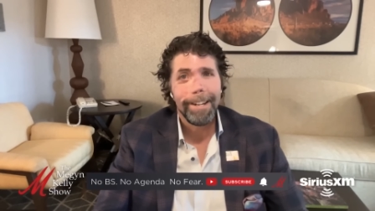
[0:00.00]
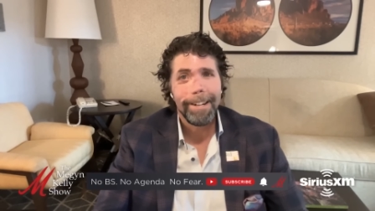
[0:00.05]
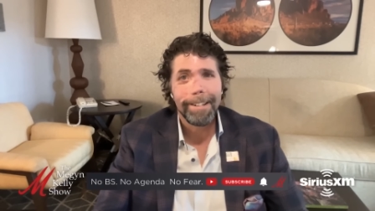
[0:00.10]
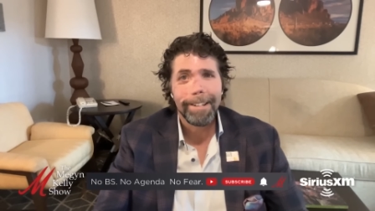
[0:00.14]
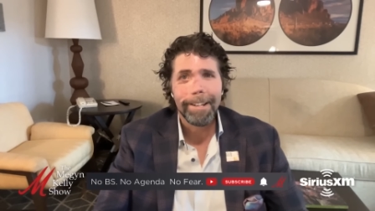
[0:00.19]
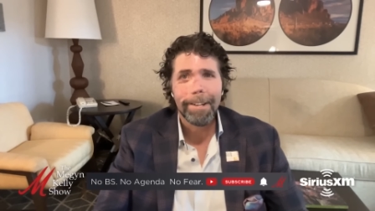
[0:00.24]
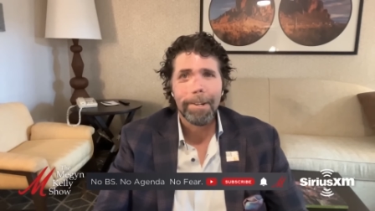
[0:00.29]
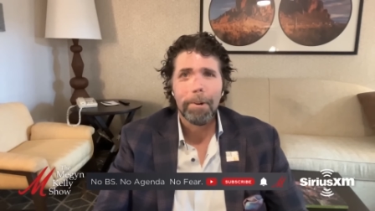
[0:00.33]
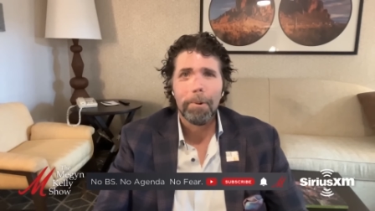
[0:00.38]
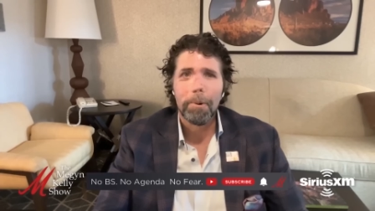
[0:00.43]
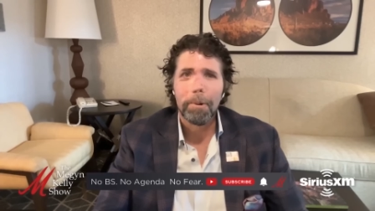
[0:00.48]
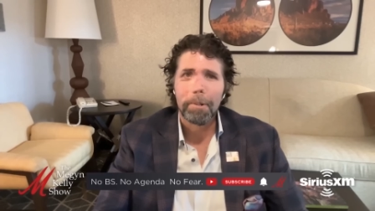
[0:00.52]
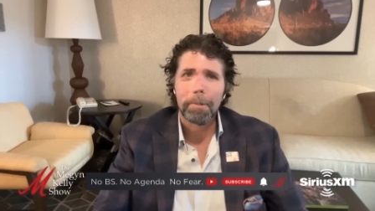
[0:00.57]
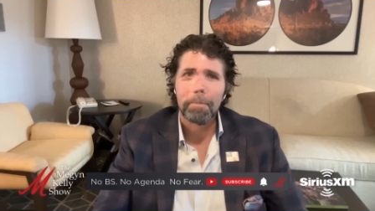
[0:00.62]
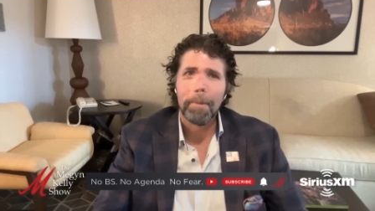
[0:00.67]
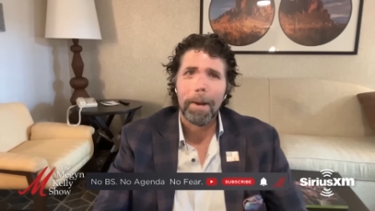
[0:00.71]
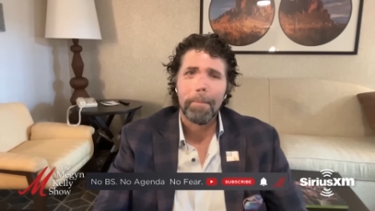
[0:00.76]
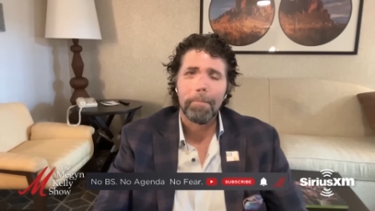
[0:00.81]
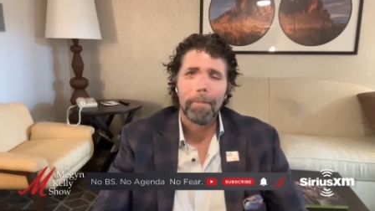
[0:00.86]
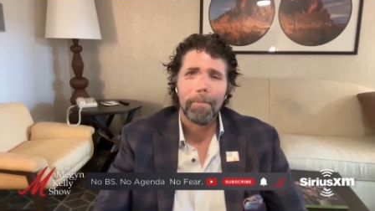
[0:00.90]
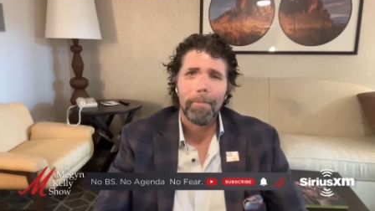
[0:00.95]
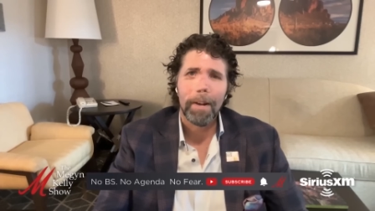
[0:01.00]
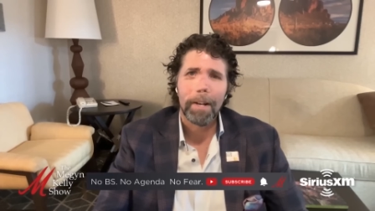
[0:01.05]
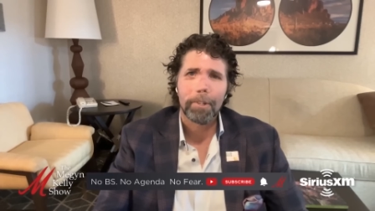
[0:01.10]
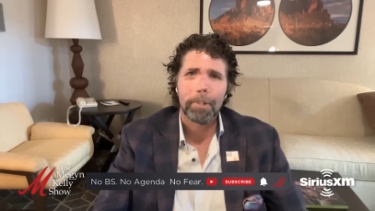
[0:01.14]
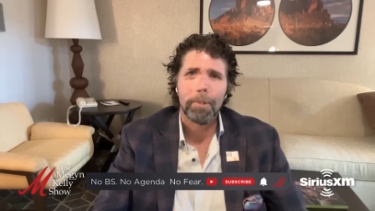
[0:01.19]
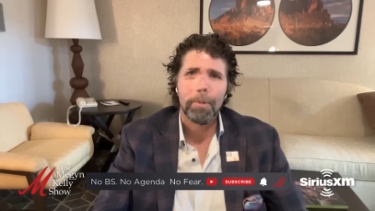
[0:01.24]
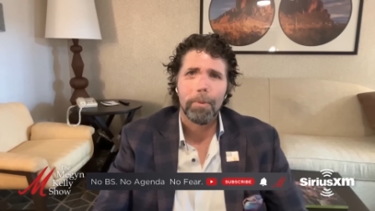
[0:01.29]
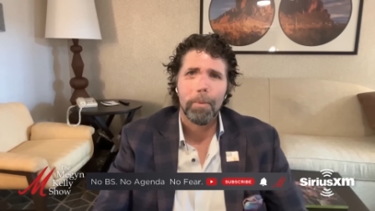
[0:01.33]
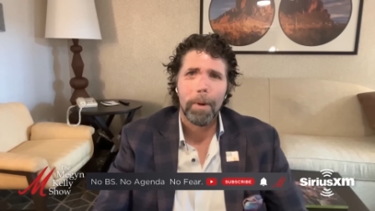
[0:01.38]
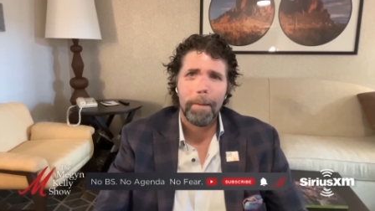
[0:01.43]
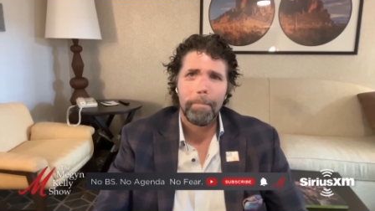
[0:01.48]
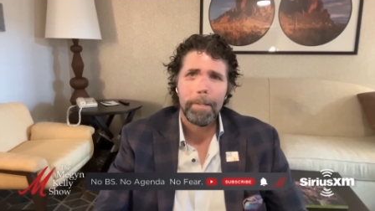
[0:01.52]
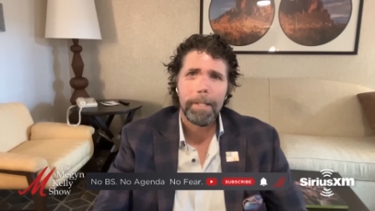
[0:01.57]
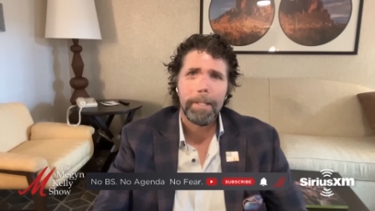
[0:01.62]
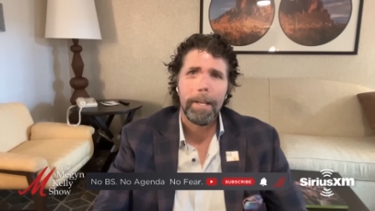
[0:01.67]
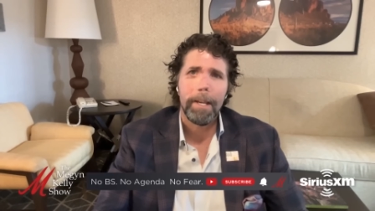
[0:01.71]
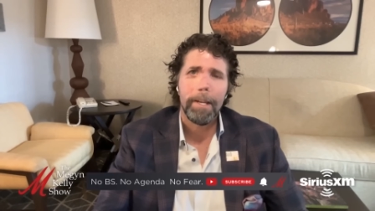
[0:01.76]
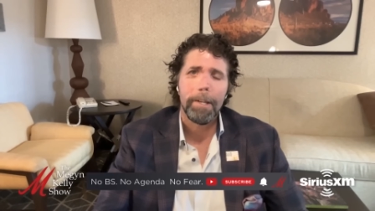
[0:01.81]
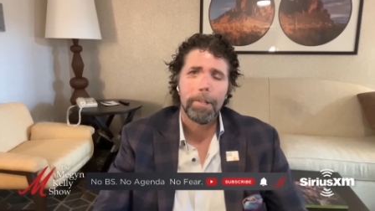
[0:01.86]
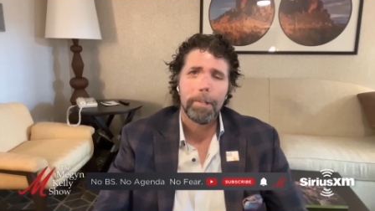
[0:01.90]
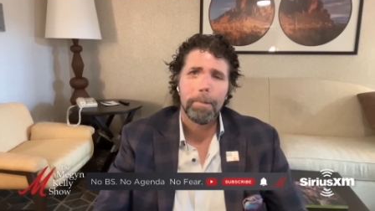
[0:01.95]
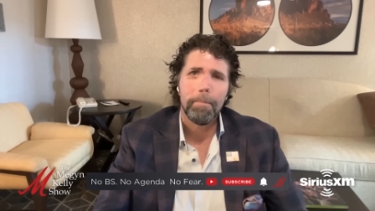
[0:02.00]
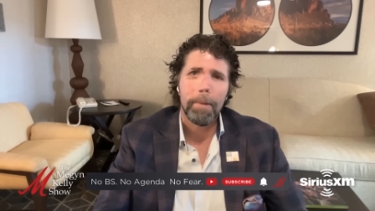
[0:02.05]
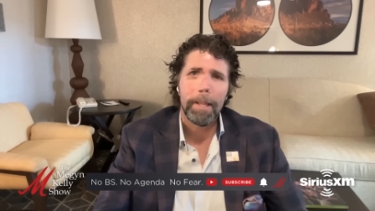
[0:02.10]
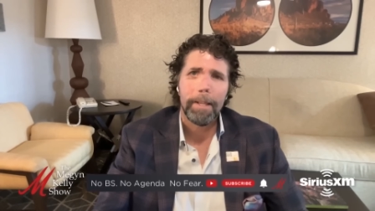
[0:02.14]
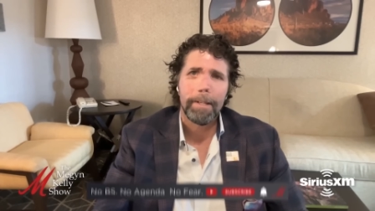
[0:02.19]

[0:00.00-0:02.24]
did kill was my professional reputation.